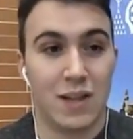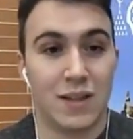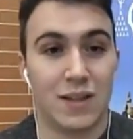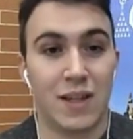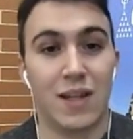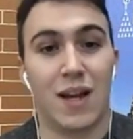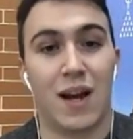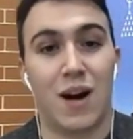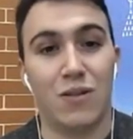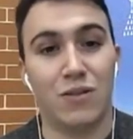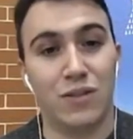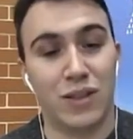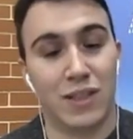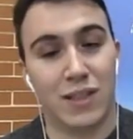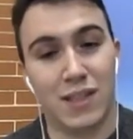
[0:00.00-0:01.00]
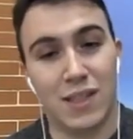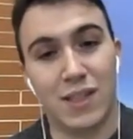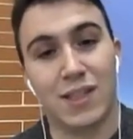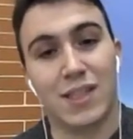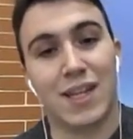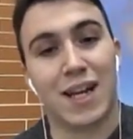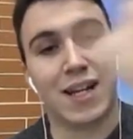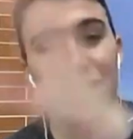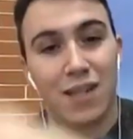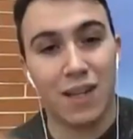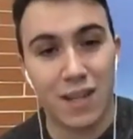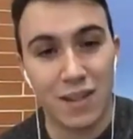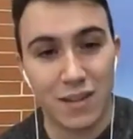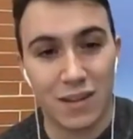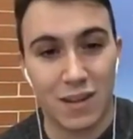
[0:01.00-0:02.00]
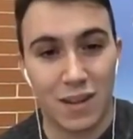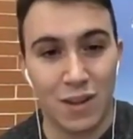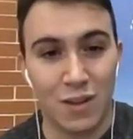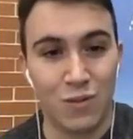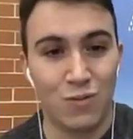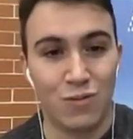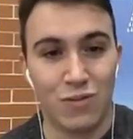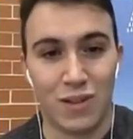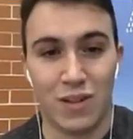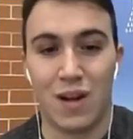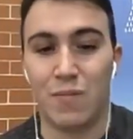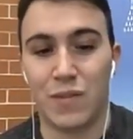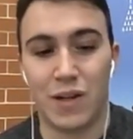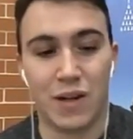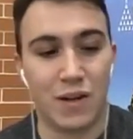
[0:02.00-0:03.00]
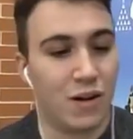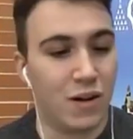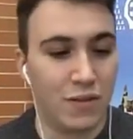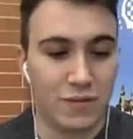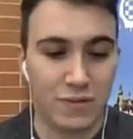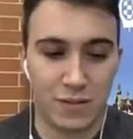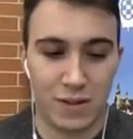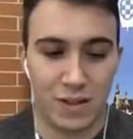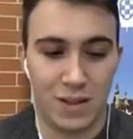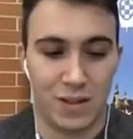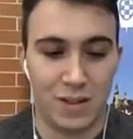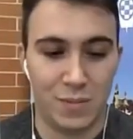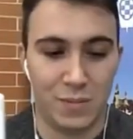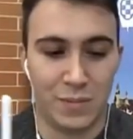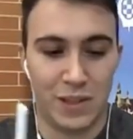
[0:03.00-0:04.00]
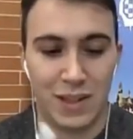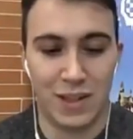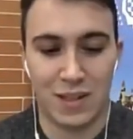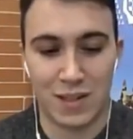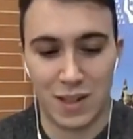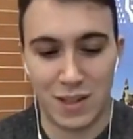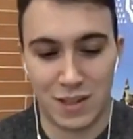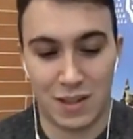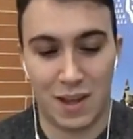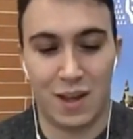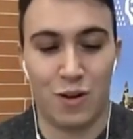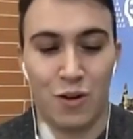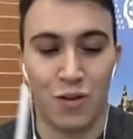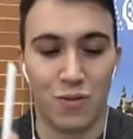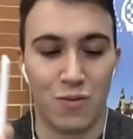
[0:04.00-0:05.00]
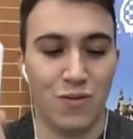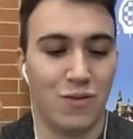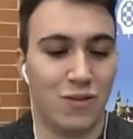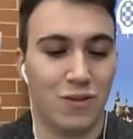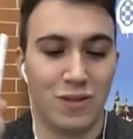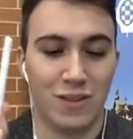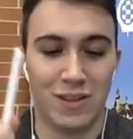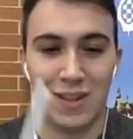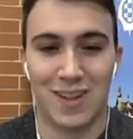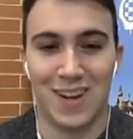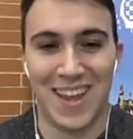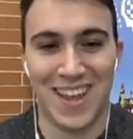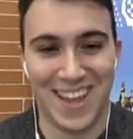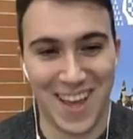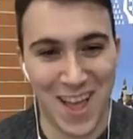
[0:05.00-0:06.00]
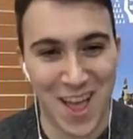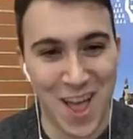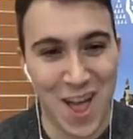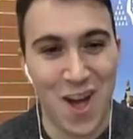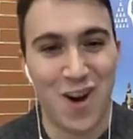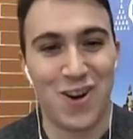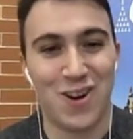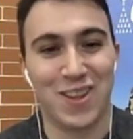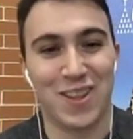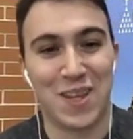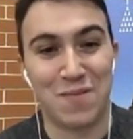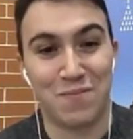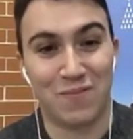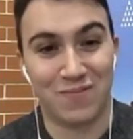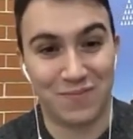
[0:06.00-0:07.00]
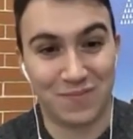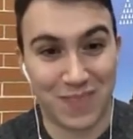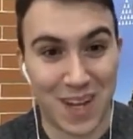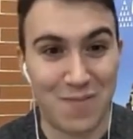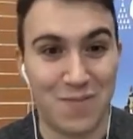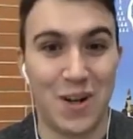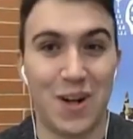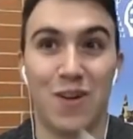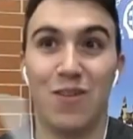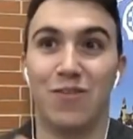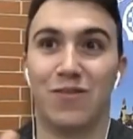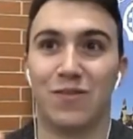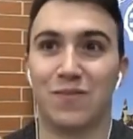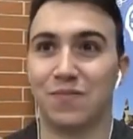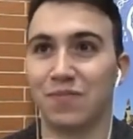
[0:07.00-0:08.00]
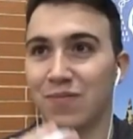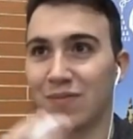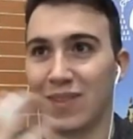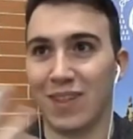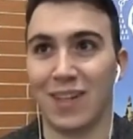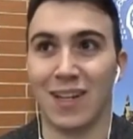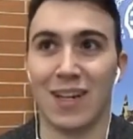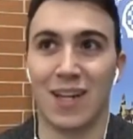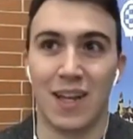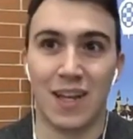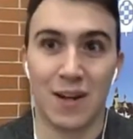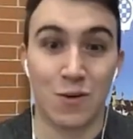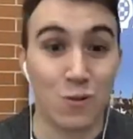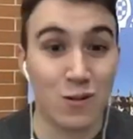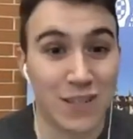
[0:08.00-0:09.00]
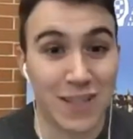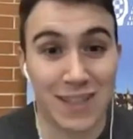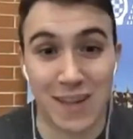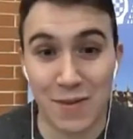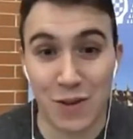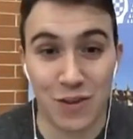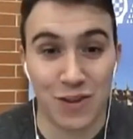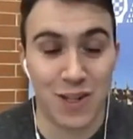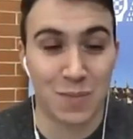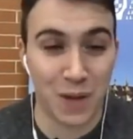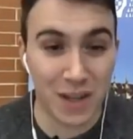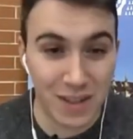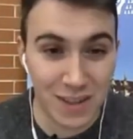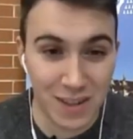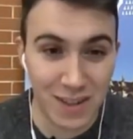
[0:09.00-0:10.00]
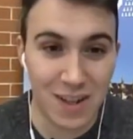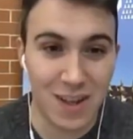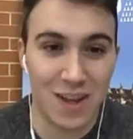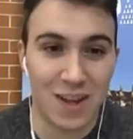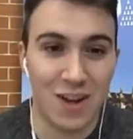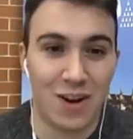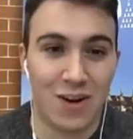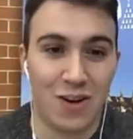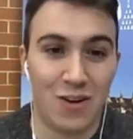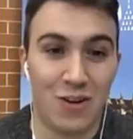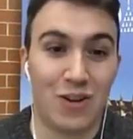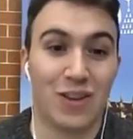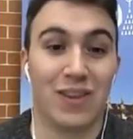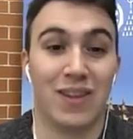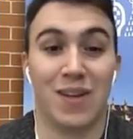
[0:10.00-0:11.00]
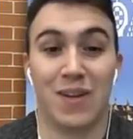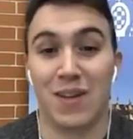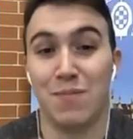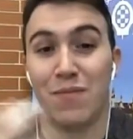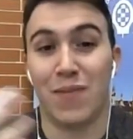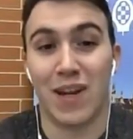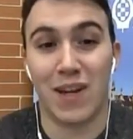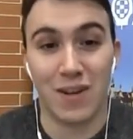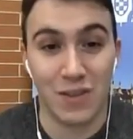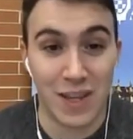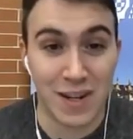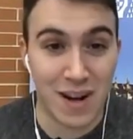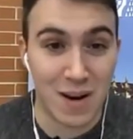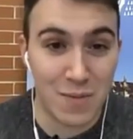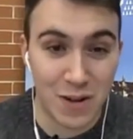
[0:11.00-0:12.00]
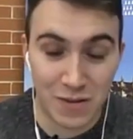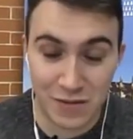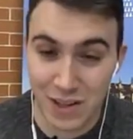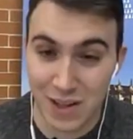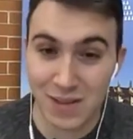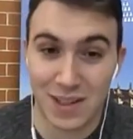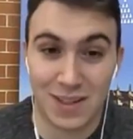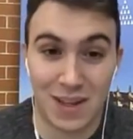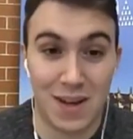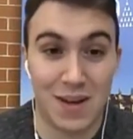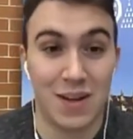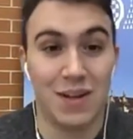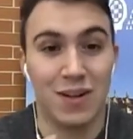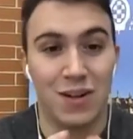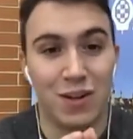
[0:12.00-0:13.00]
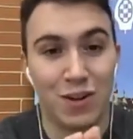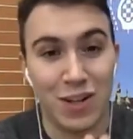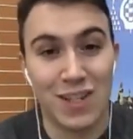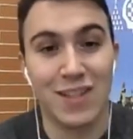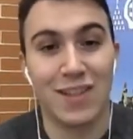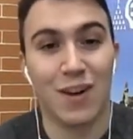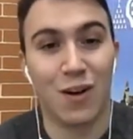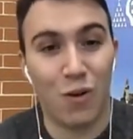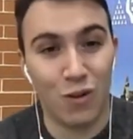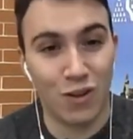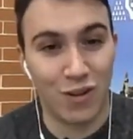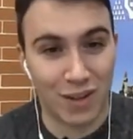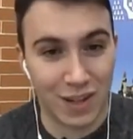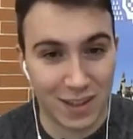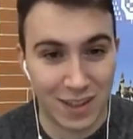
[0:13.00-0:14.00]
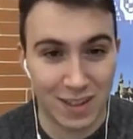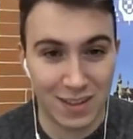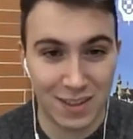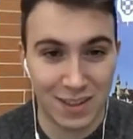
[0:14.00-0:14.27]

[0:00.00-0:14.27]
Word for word: then how does this translate into the number of pedestrians that I'm going through, or then or the number of rules that I'm not respecting, or the number of times that I'm reaching the goal correctly.